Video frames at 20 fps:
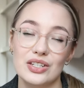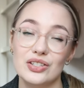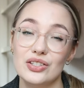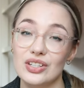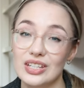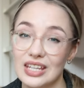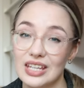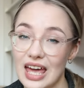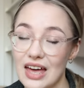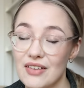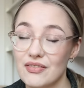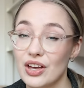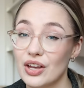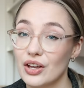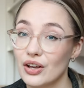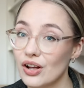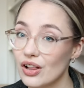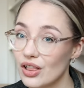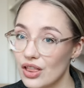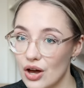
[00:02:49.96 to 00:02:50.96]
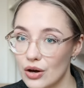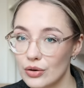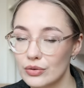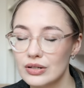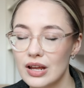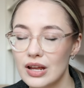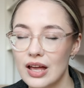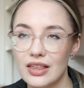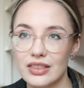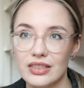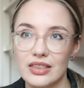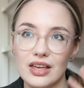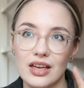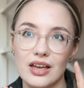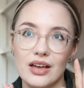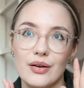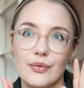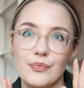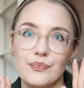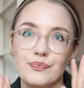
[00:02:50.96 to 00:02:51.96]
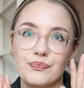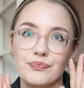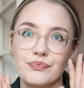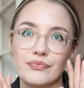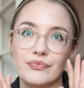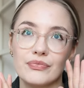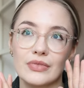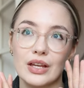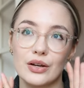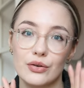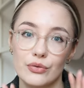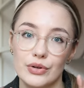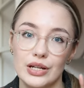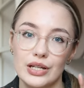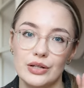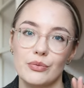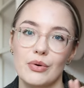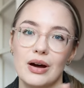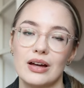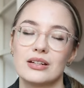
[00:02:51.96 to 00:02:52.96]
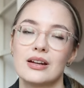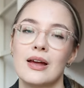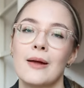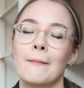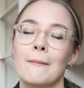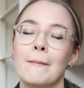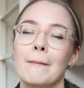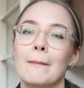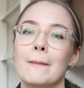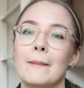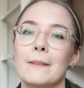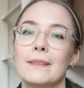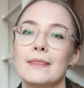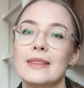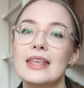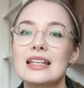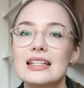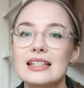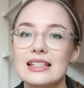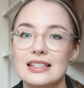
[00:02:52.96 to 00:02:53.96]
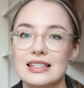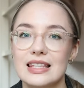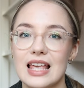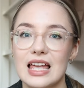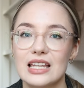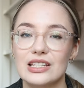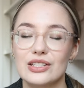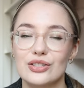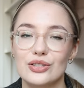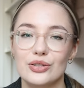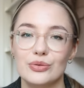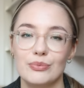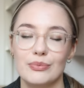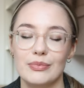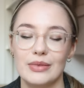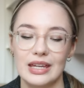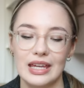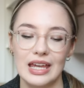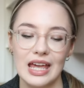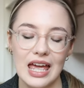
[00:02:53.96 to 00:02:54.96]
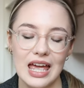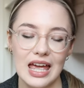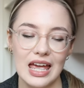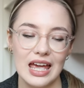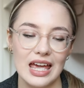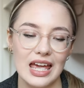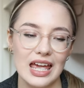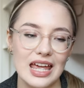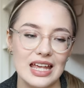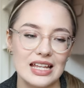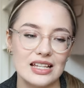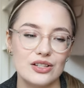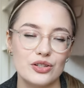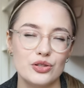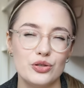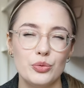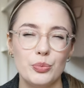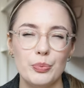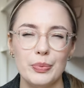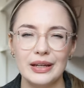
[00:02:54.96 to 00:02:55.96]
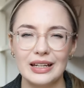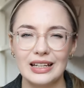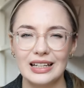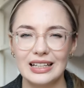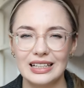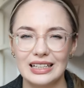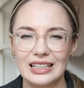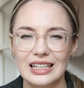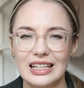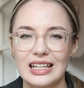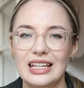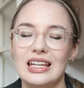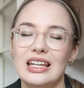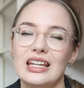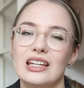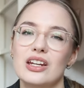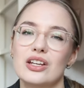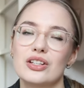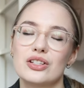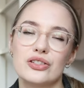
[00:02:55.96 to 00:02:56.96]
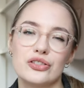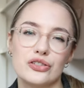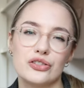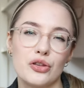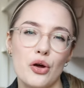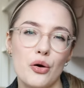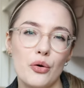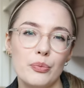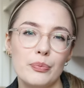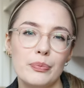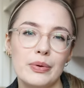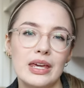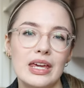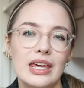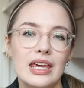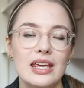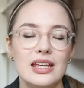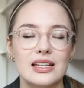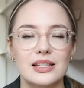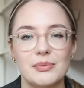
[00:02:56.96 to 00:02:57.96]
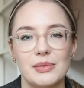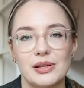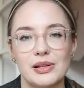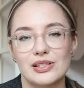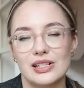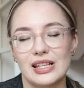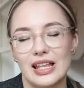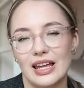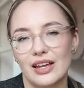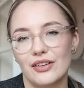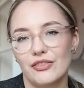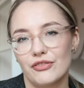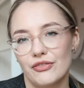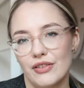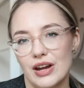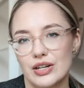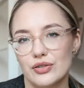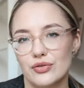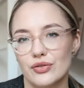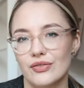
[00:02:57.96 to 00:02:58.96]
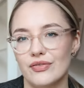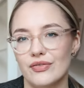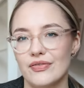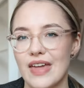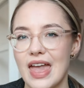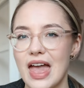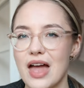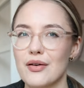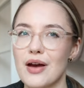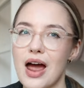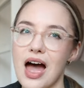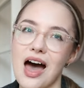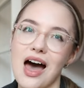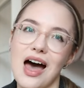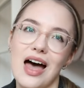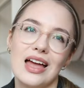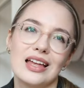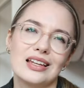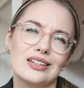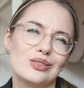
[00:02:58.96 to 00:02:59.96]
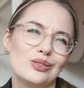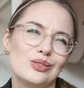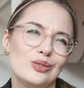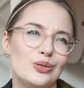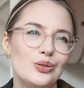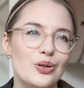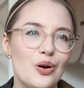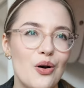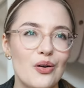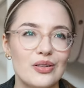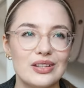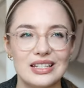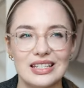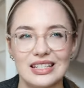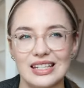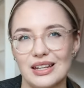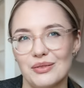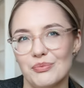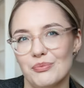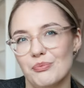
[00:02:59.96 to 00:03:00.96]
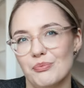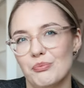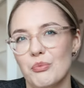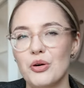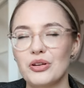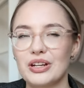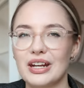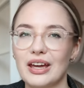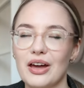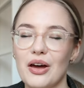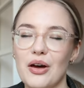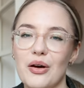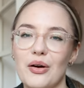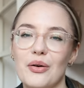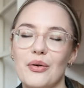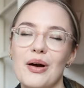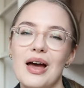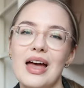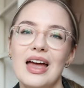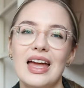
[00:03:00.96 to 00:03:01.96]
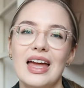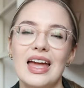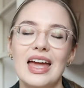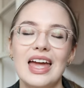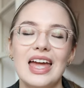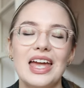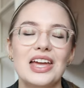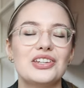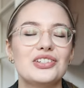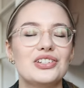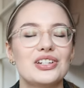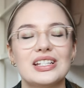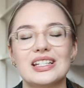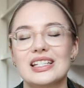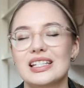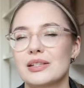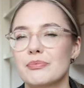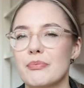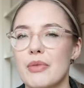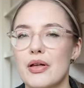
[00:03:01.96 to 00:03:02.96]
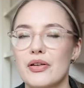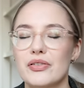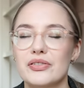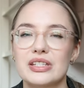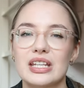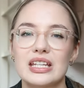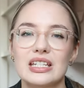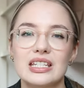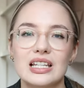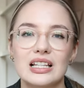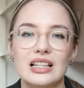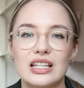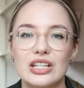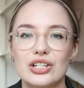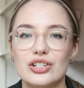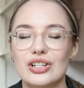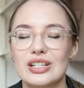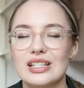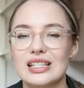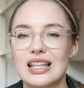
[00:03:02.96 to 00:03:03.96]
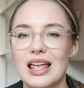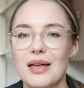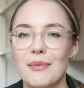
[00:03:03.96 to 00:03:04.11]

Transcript: Together Cologne, the green one. This scent to me is super clean, soapy, smells like French Riviera and yachts and Monaco. It just smells delicious,